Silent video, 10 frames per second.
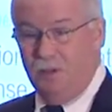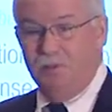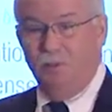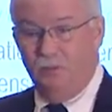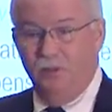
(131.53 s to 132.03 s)

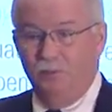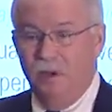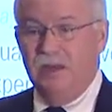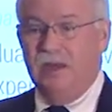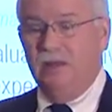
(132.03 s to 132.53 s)
People build
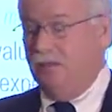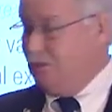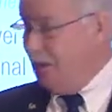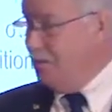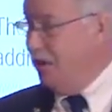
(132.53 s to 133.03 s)
money,
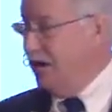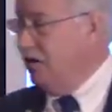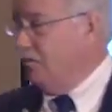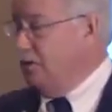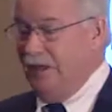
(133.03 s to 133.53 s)
spend money
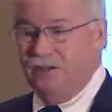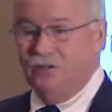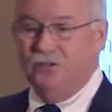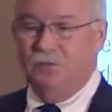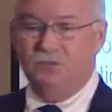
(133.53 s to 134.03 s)
on
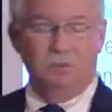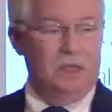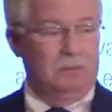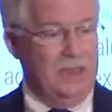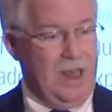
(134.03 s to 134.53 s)
relationships to be
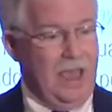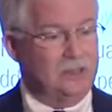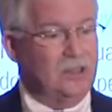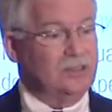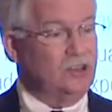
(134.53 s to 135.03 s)
able to get
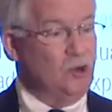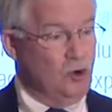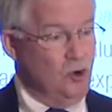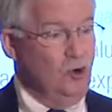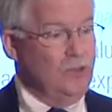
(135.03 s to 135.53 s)
access and to
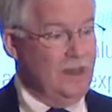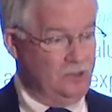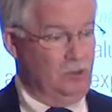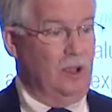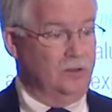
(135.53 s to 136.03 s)
earn that
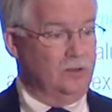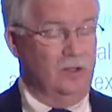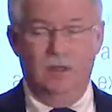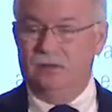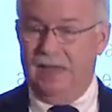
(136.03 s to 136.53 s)
trust
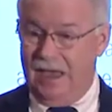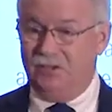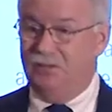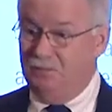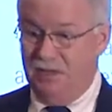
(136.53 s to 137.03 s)
to
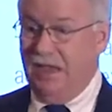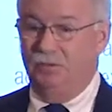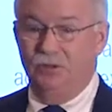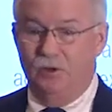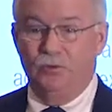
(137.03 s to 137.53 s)
actually be
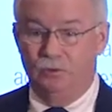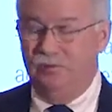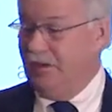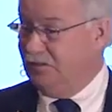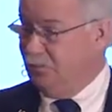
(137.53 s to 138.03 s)
able to go through
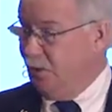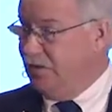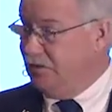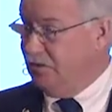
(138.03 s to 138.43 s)
effective price